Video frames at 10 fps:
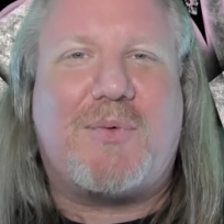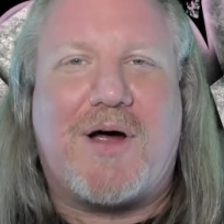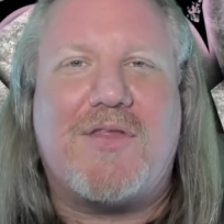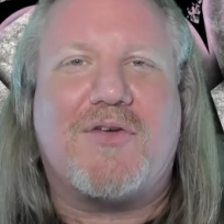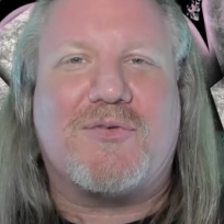
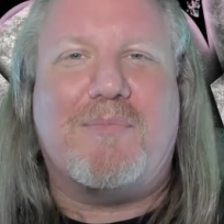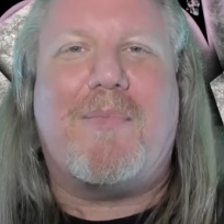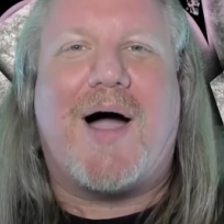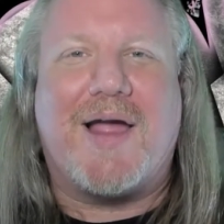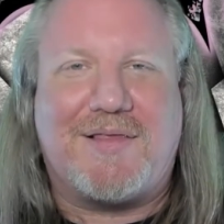one of those
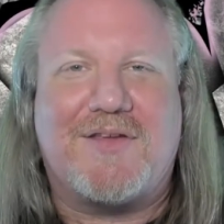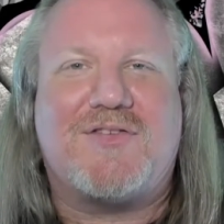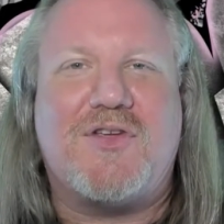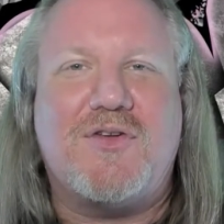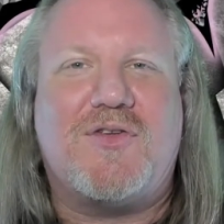mindless
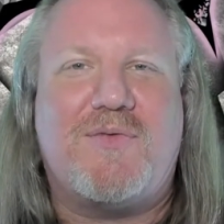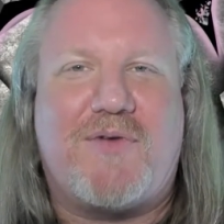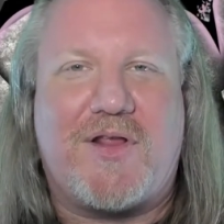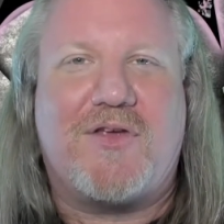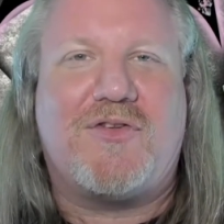YouTube
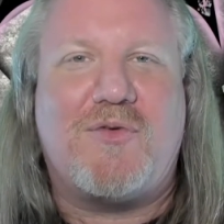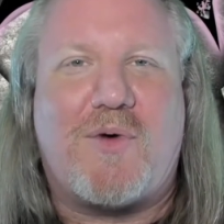videos you